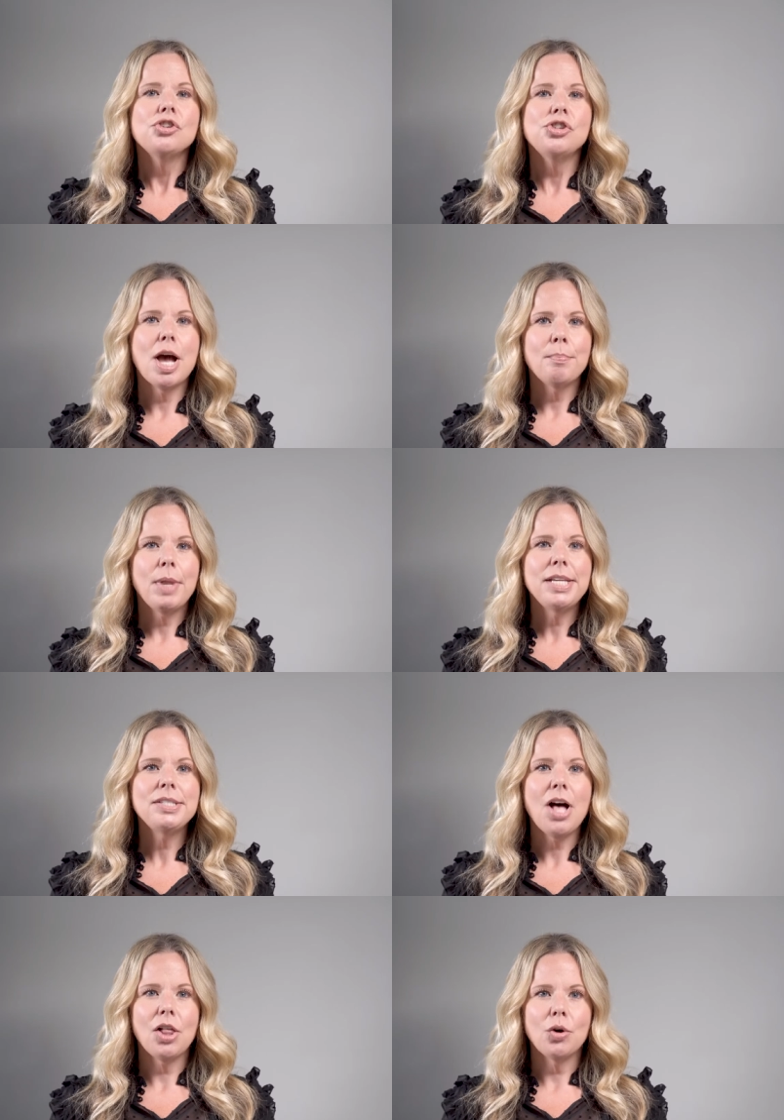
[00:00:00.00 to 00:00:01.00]
Gem
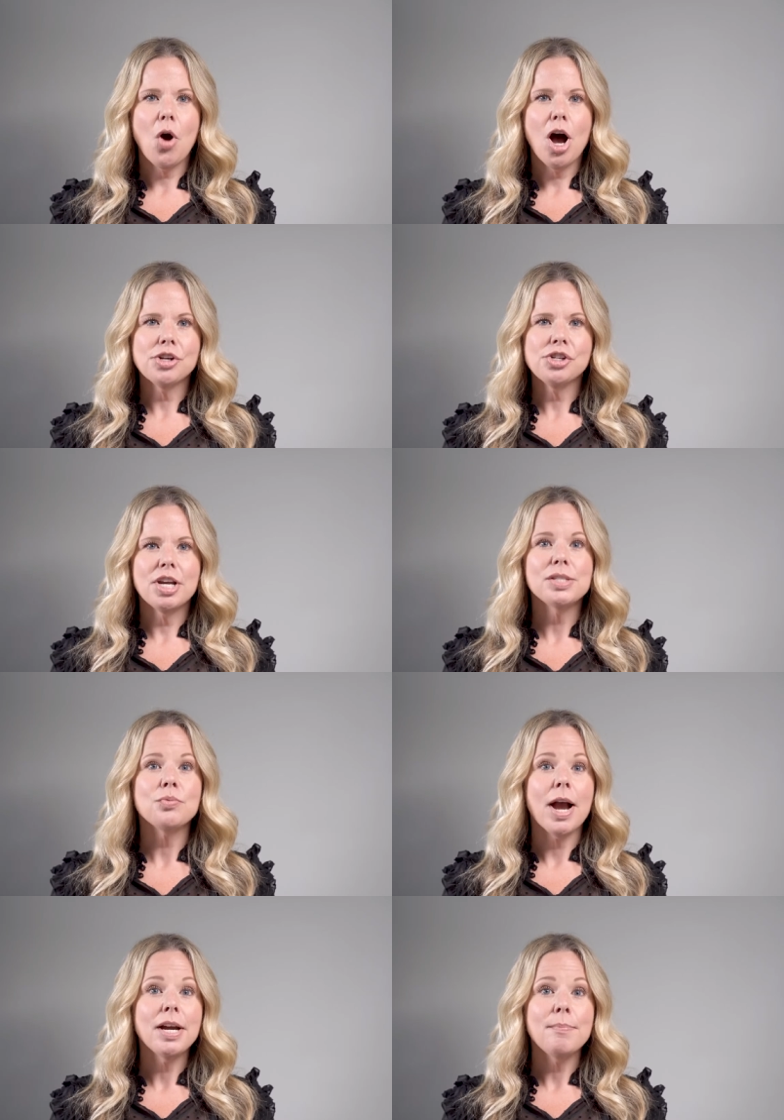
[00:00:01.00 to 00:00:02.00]
Lites Color Wash is
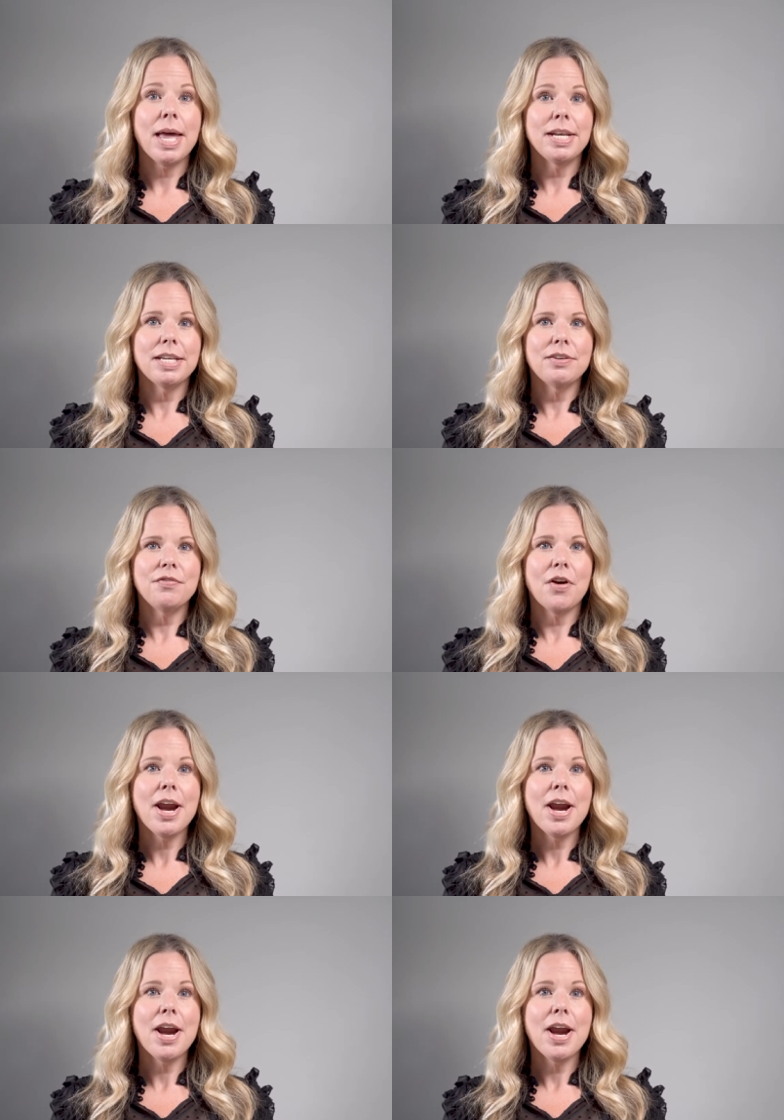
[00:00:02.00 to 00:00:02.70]
recommended for